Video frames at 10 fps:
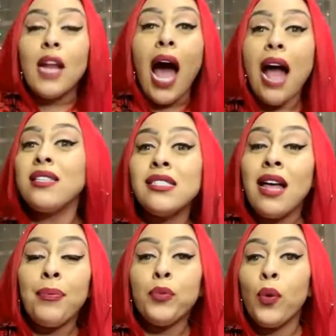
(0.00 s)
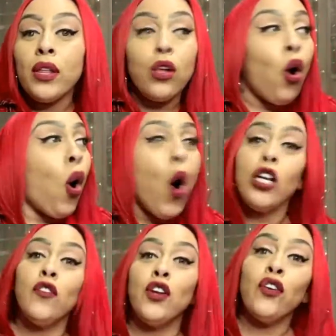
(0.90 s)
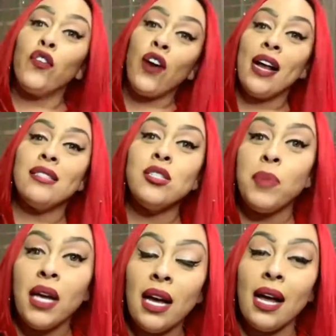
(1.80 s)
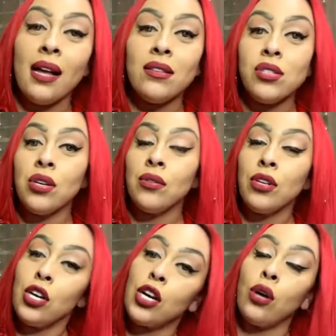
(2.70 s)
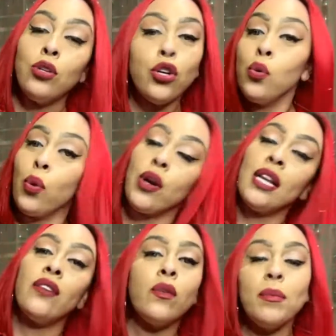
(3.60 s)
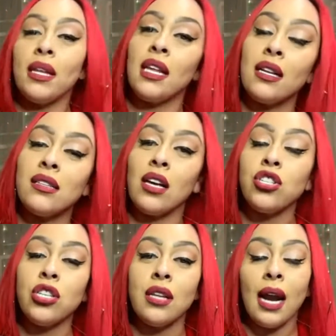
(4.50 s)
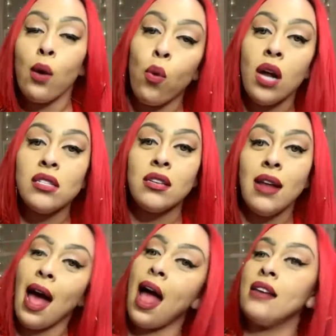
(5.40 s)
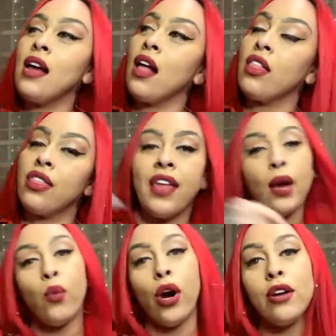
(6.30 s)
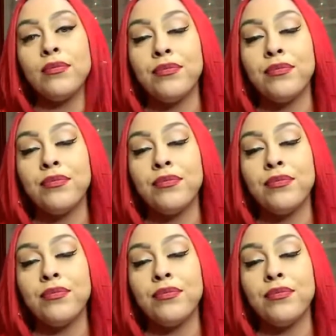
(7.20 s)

I slept with all of your friends because, you weren't giving me the attention that I wanted, and they were.